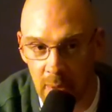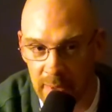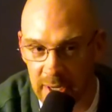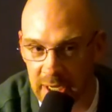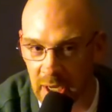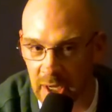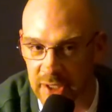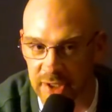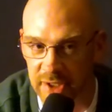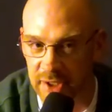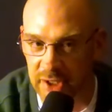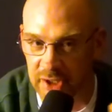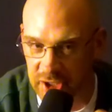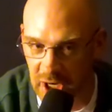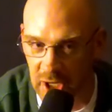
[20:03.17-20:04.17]

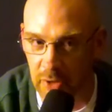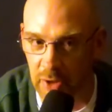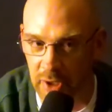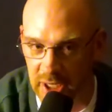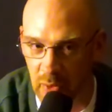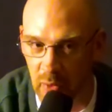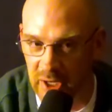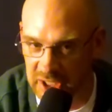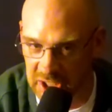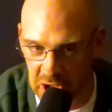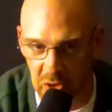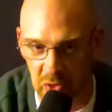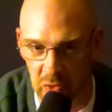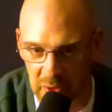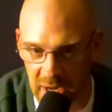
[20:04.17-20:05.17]
because generally we
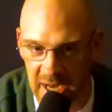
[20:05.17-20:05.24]
do.